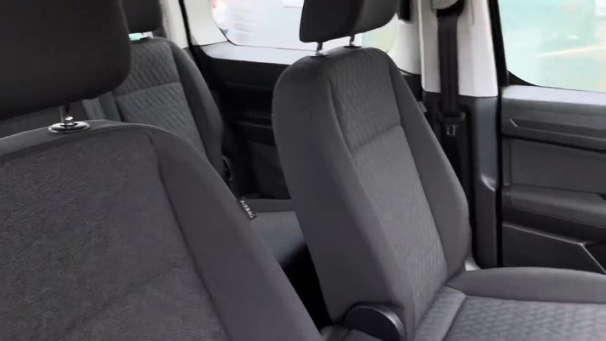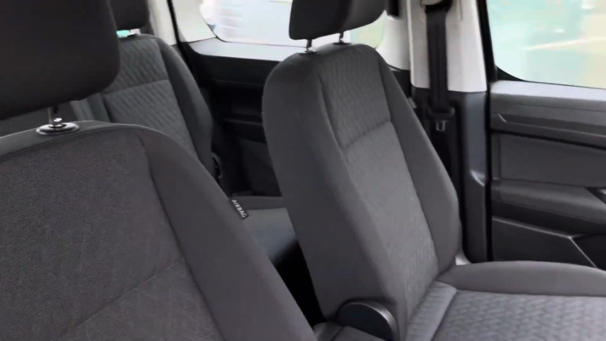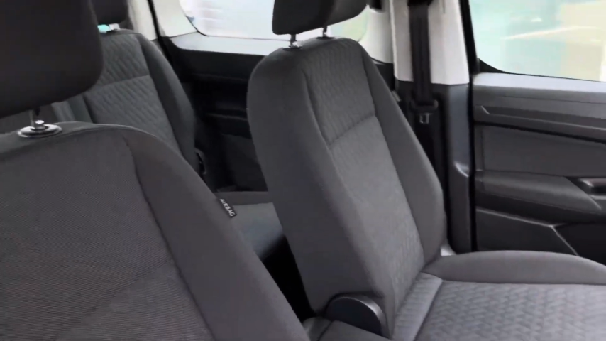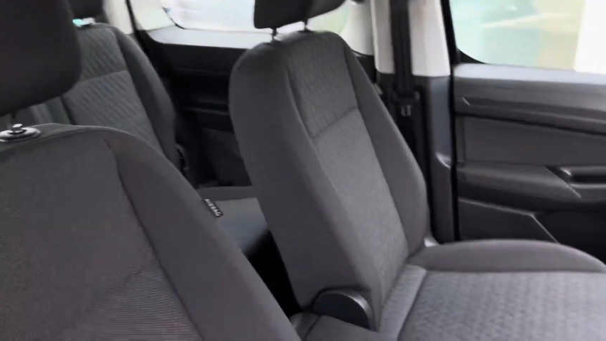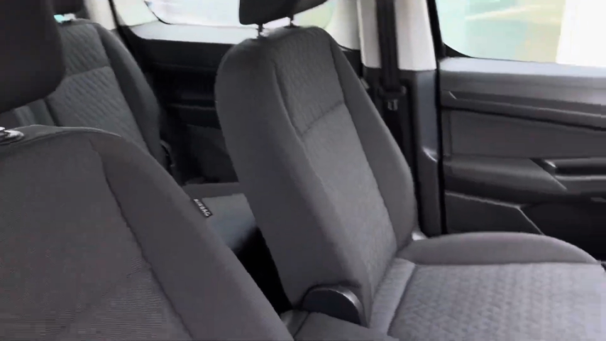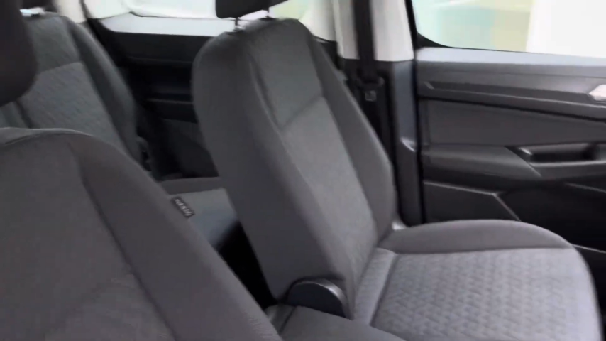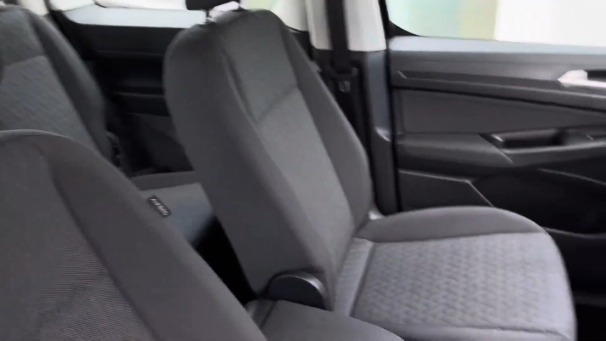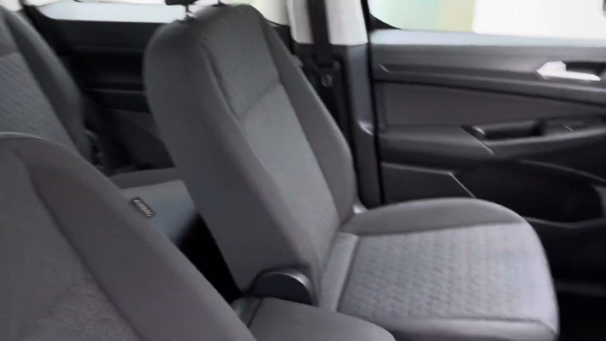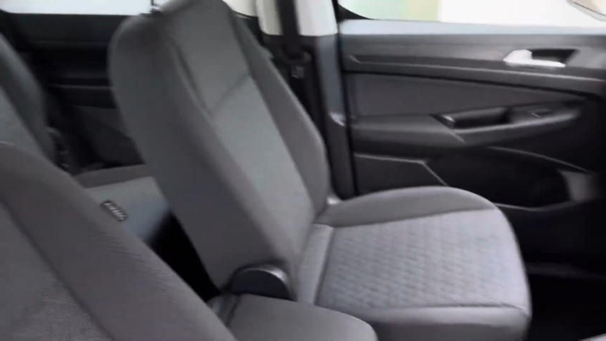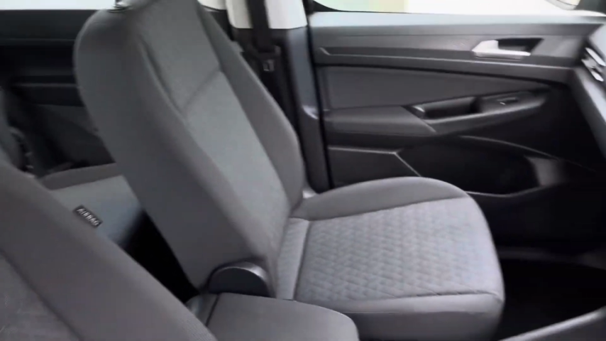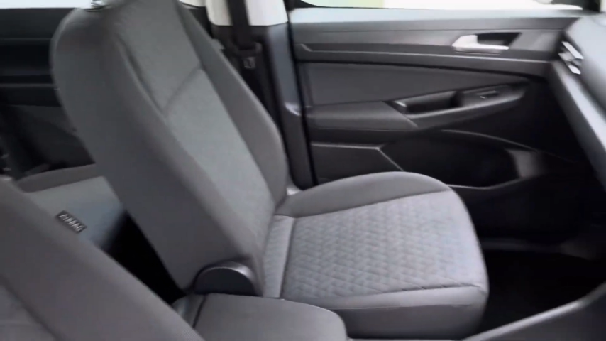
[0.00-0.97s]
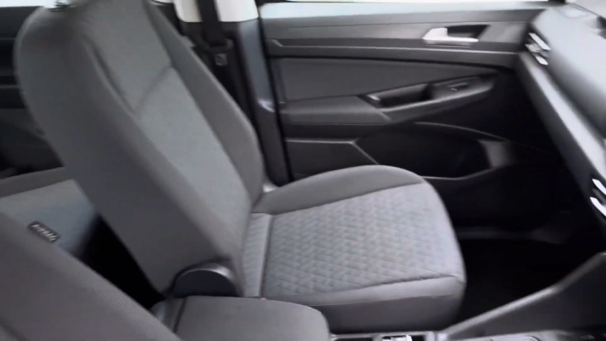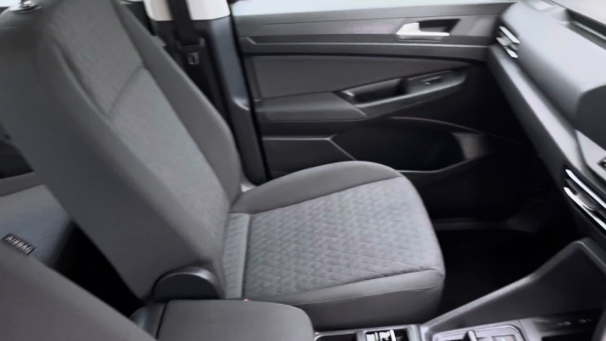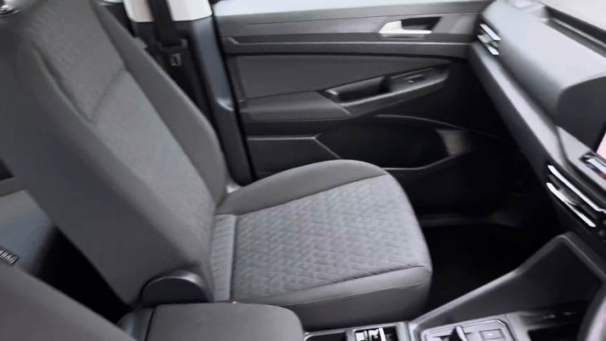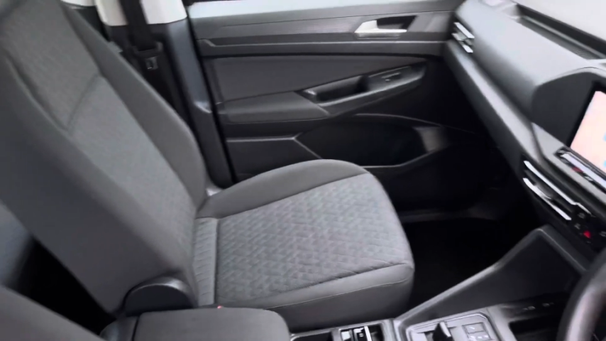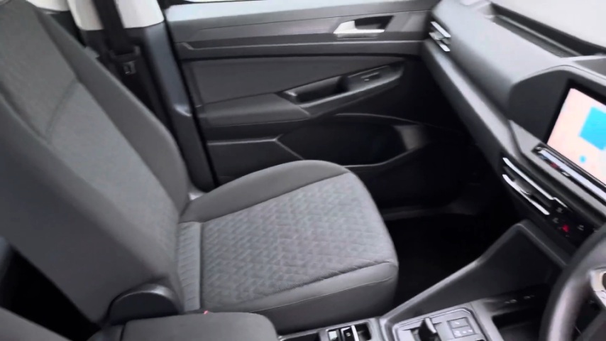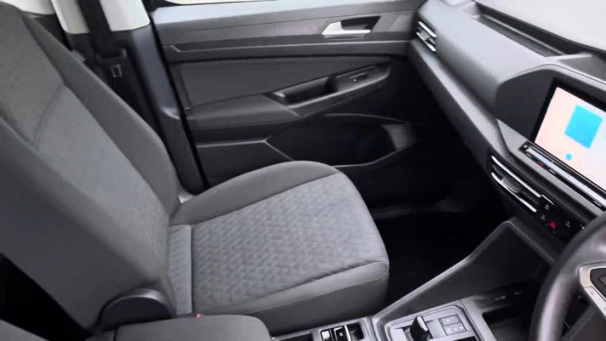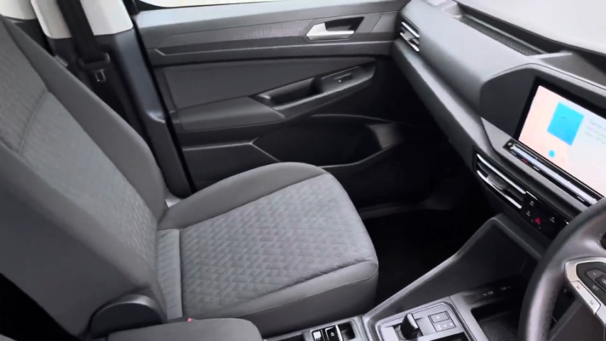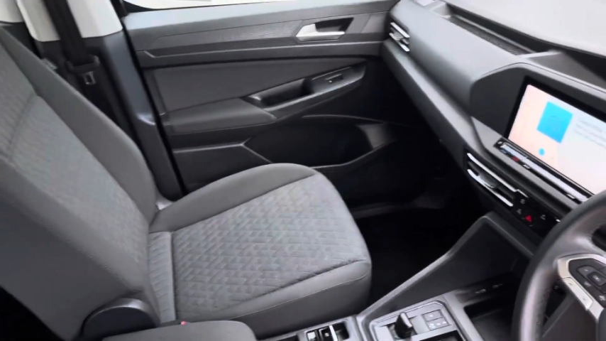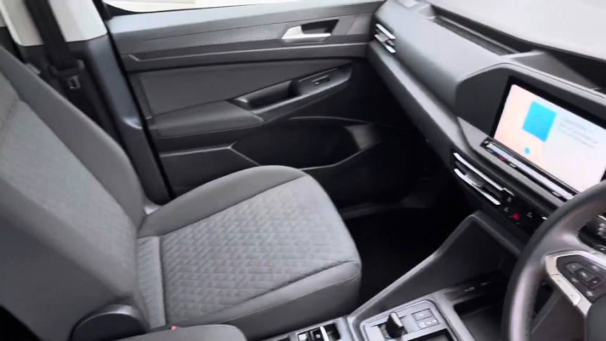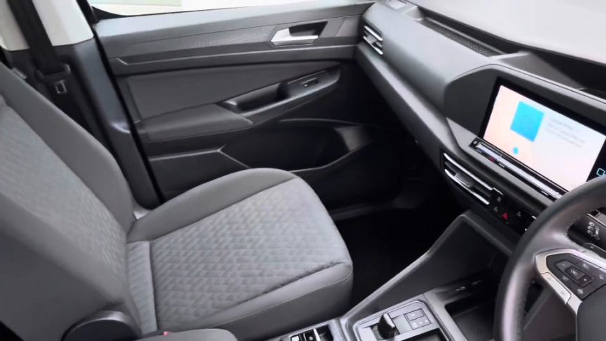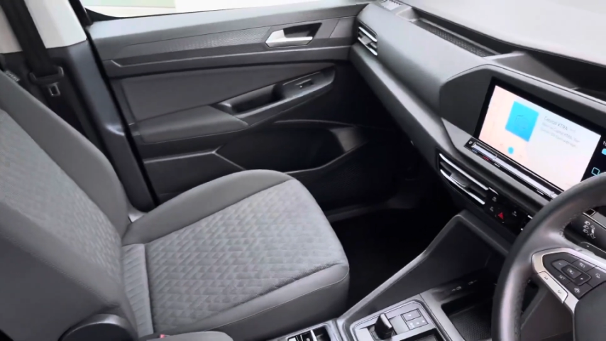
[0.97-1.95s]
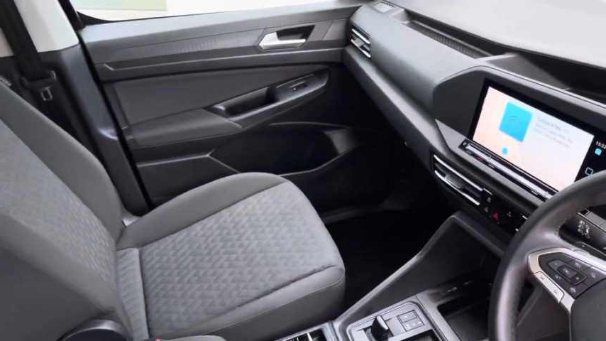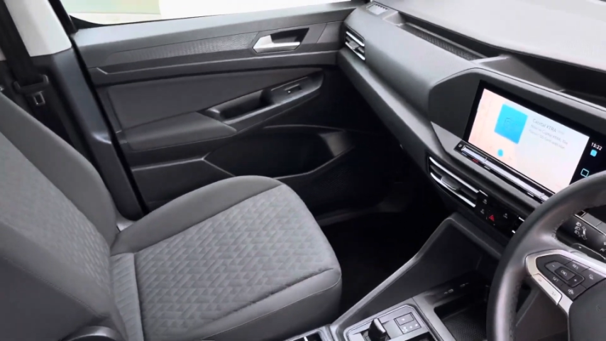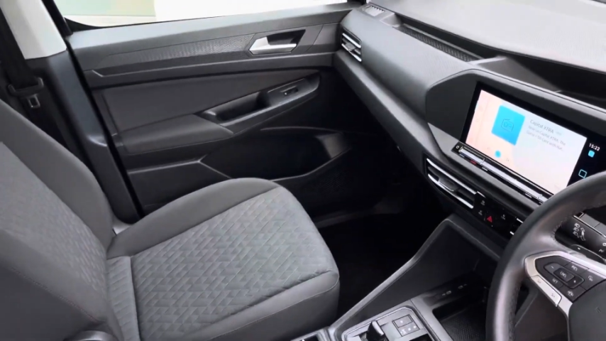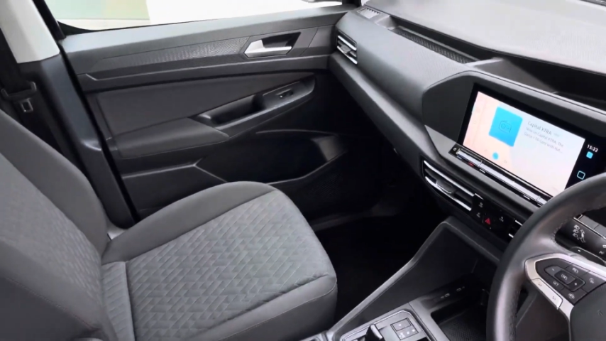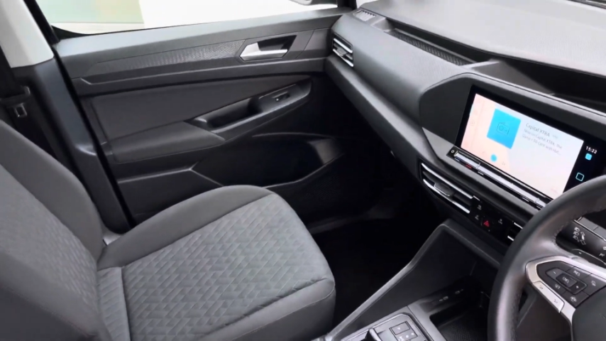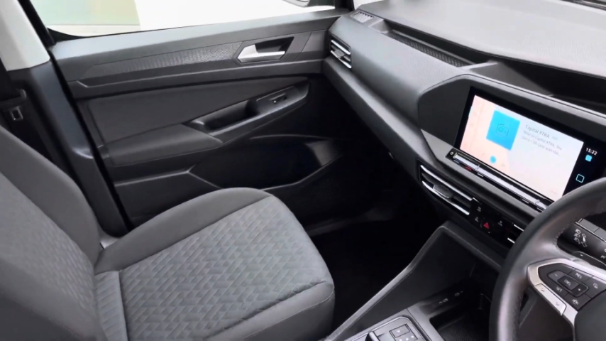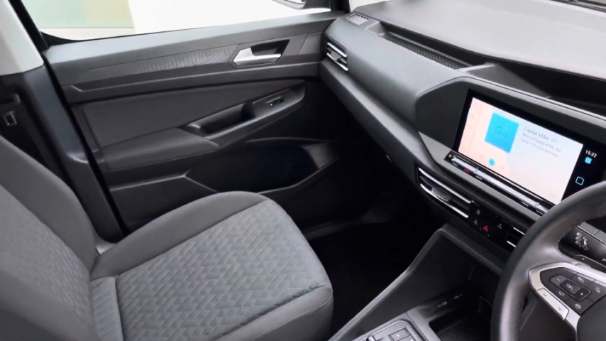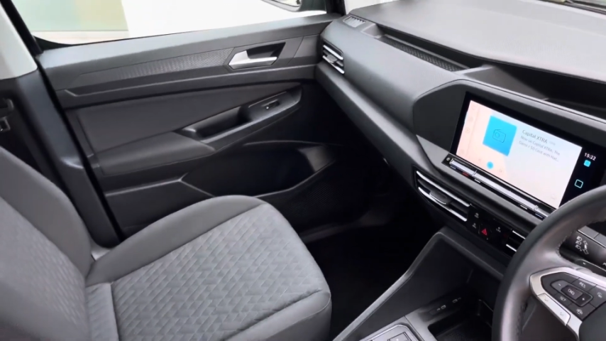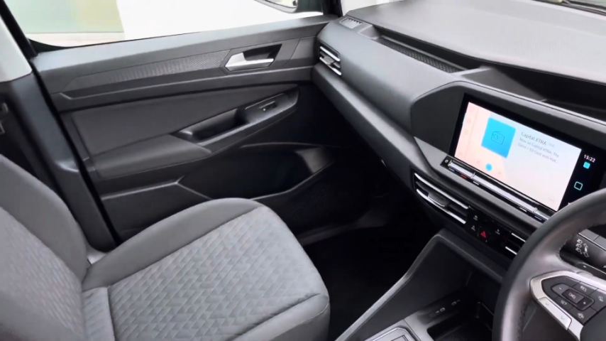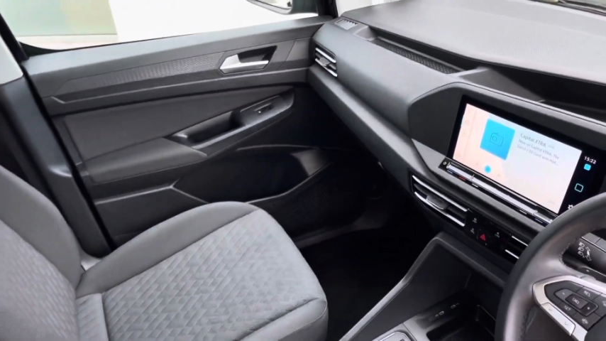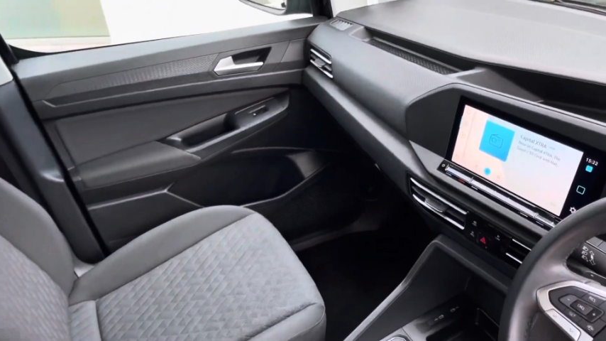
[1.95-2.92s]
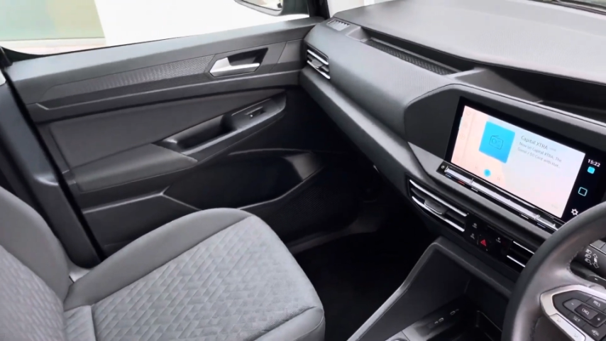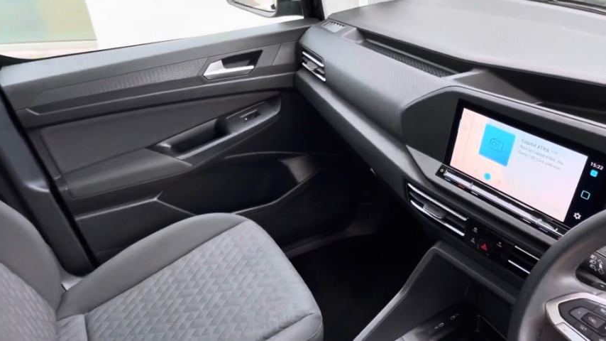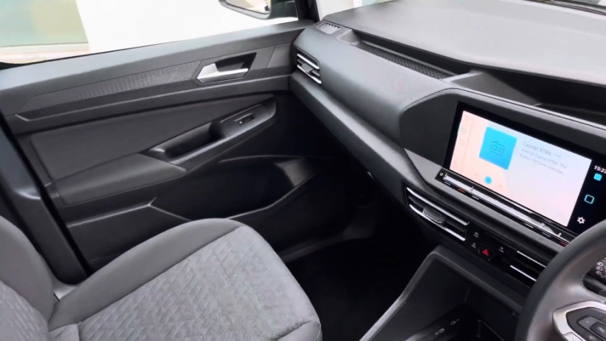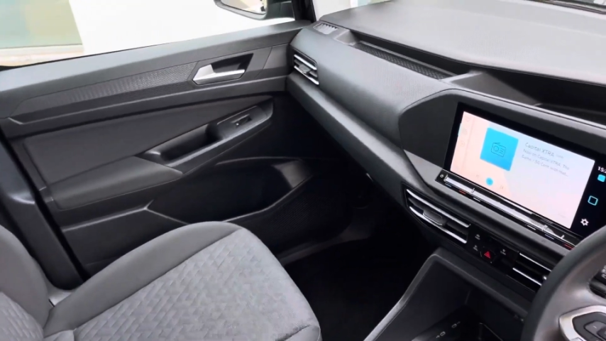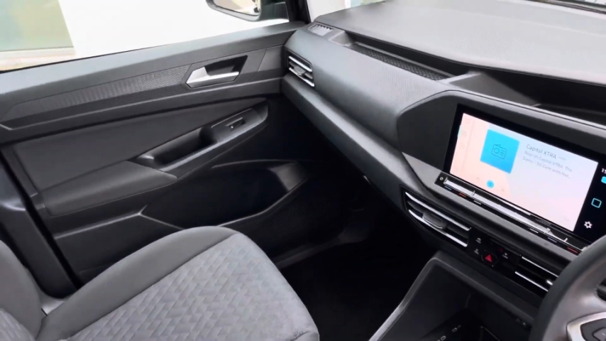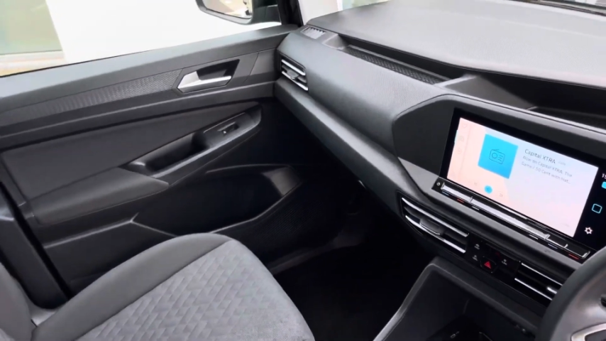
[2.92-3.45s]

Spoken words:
(no speaker visible)